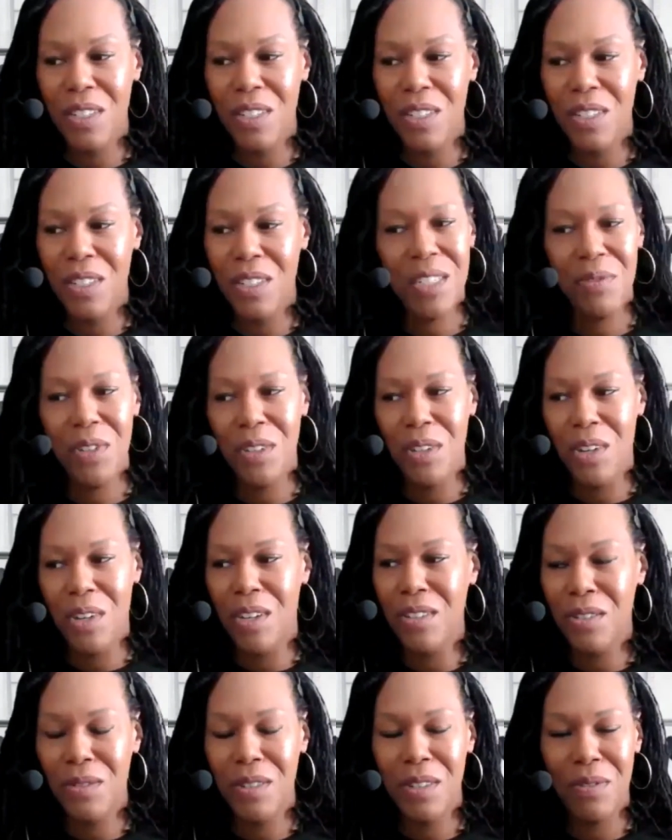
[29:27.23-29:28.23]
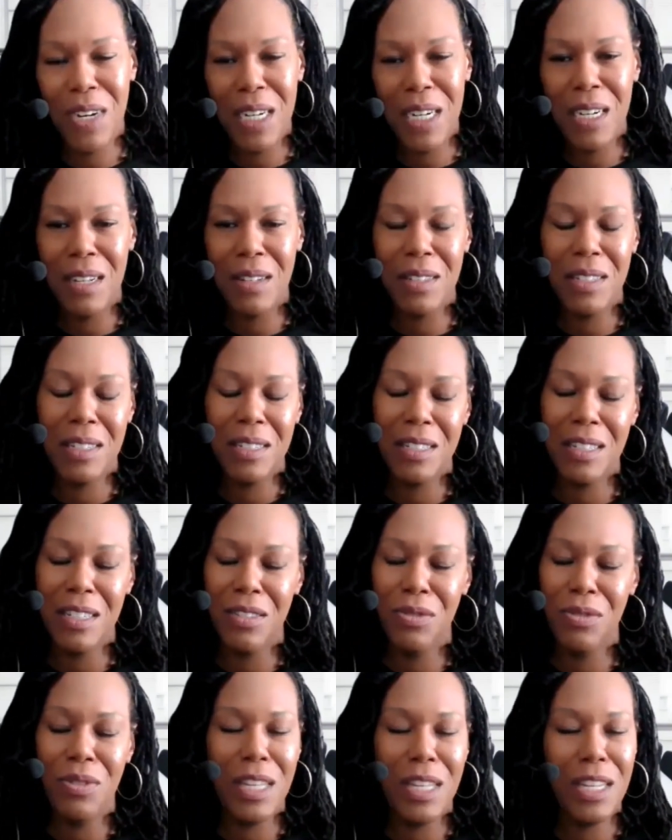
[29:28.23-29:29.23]
especially if you're a law student right now listening,
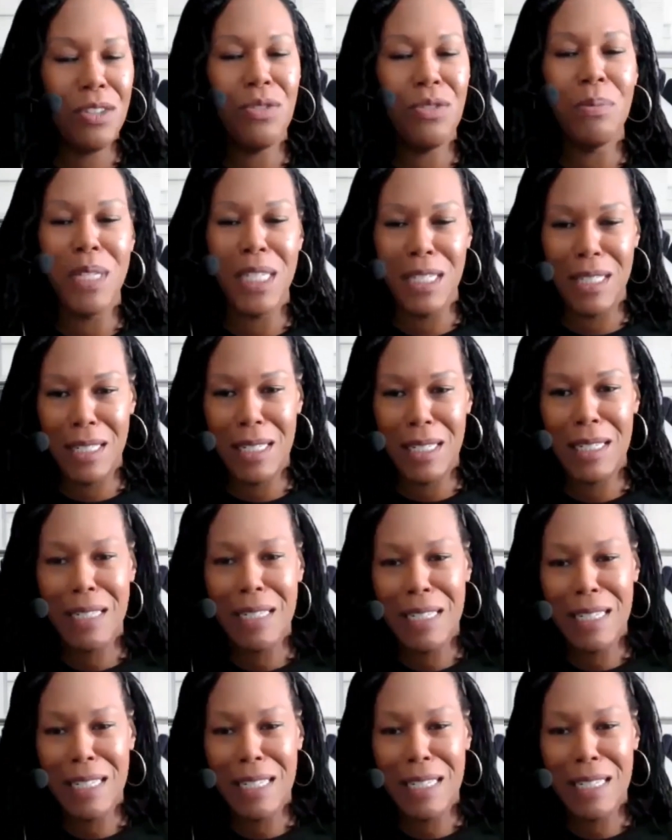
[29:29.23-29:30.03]
you think you're busy.